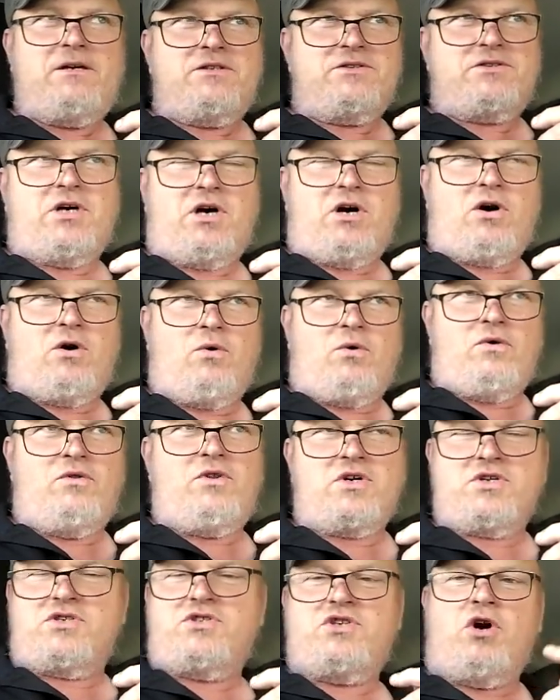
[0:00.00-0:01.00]
So
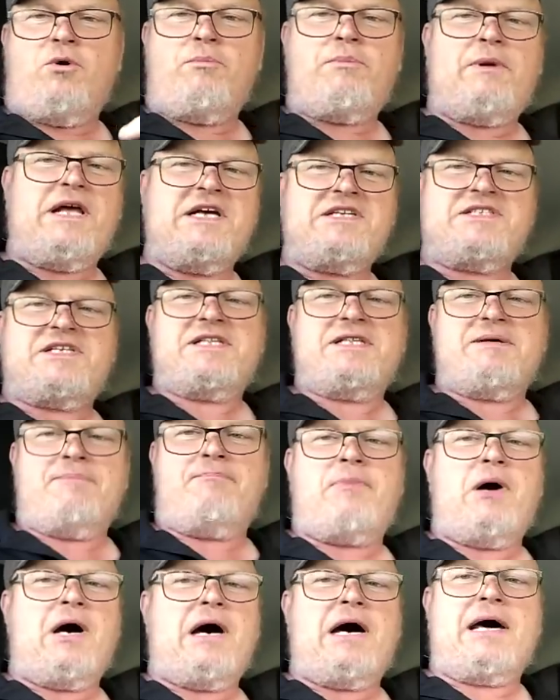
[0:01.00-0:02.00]
there's no place at the
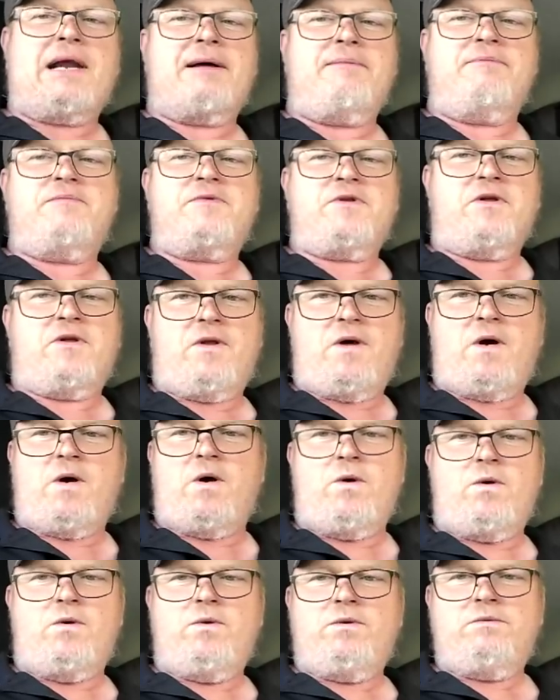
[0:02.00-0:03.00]
bottom to
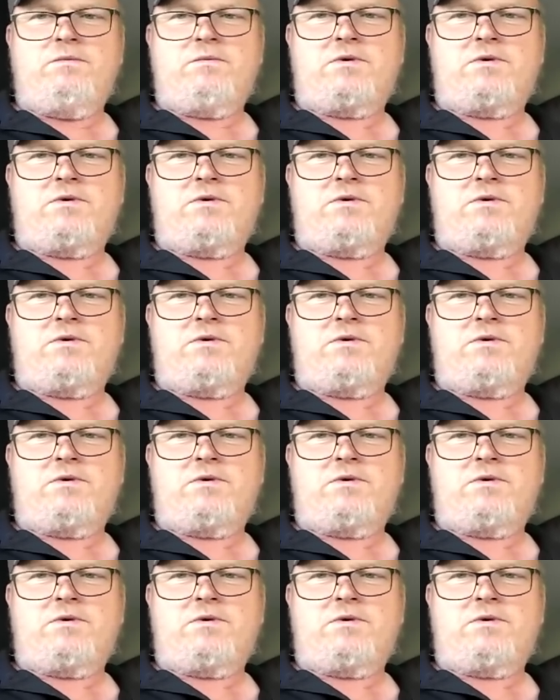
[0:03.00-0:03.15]
load,